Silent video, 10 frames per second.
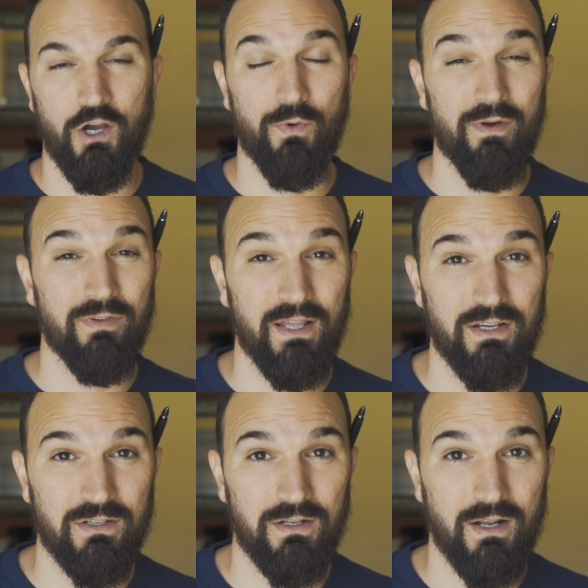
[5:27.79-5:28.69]
A
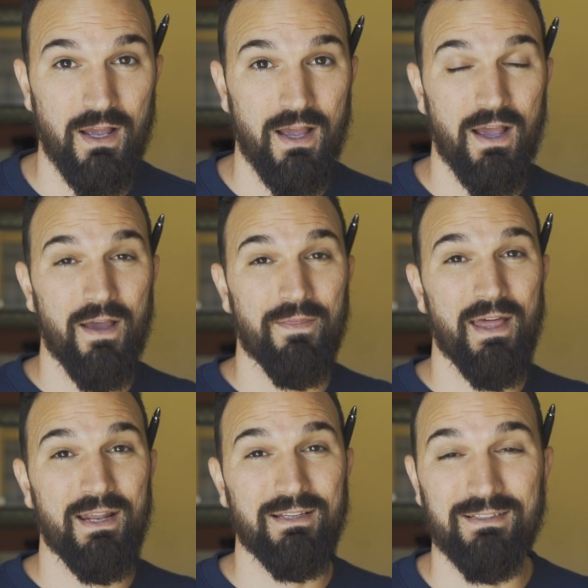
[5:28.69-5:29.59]
revelation
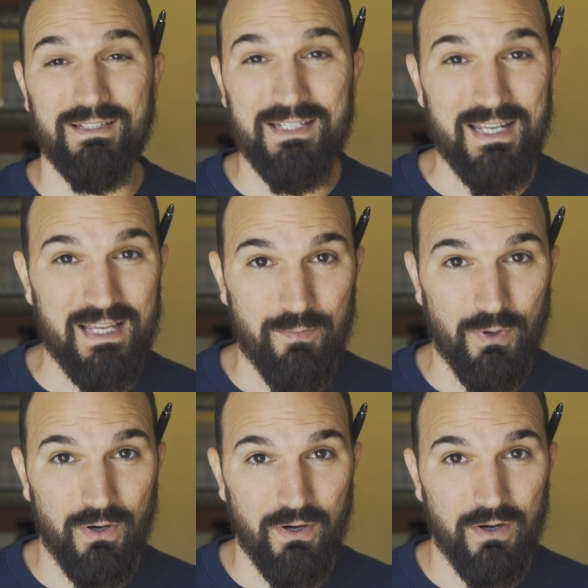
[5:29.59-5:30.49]
that is
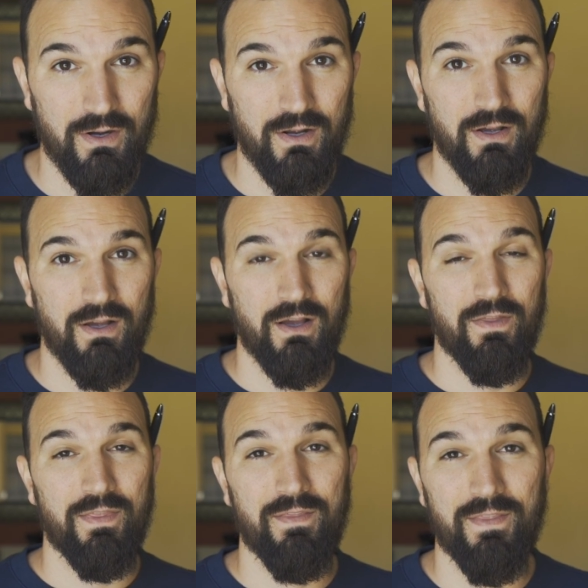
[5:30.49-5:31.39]
deeper
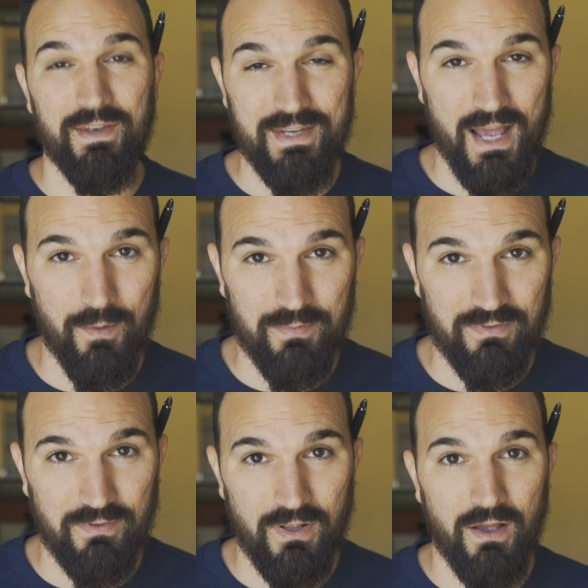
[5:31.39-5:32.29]
than the
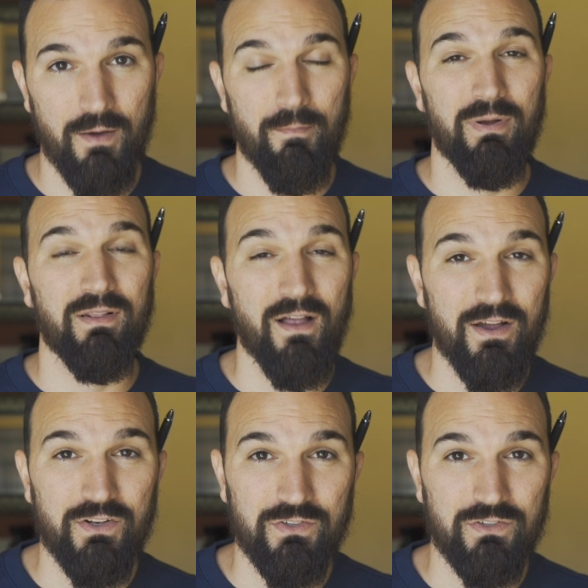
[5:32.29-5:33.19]
depths
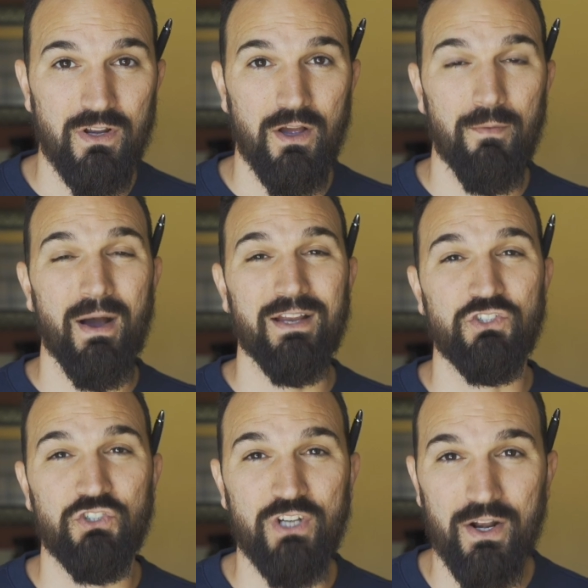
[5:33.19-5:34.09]
plunged by
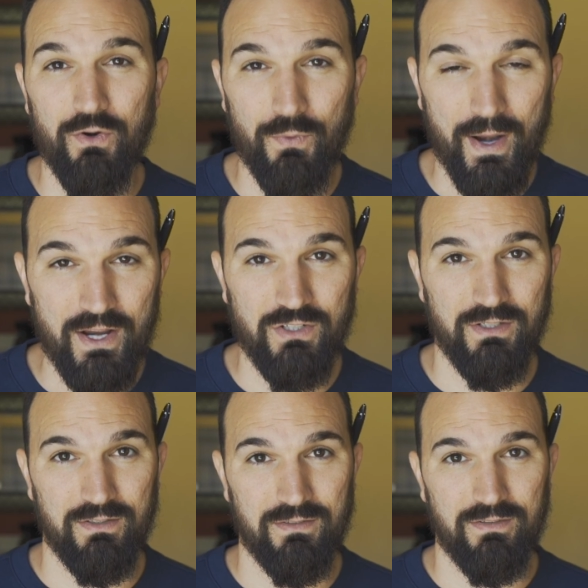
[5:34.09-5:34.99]

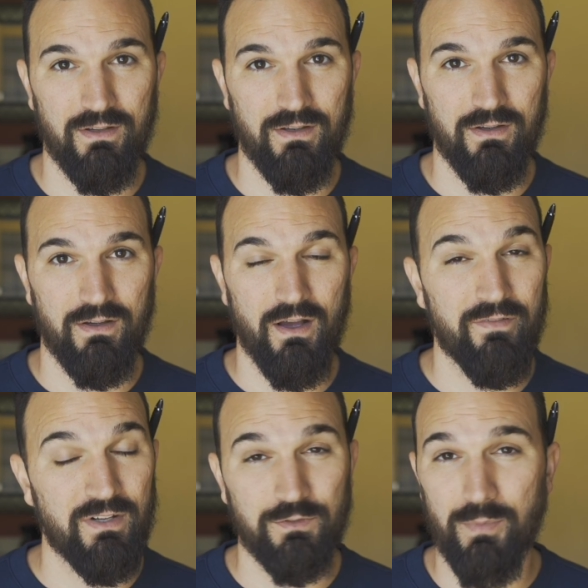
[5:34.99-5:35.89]
generations
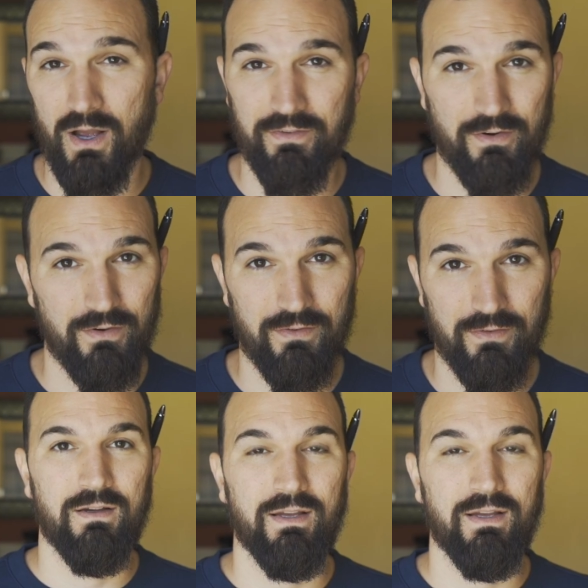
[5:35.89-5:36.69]
of expositors.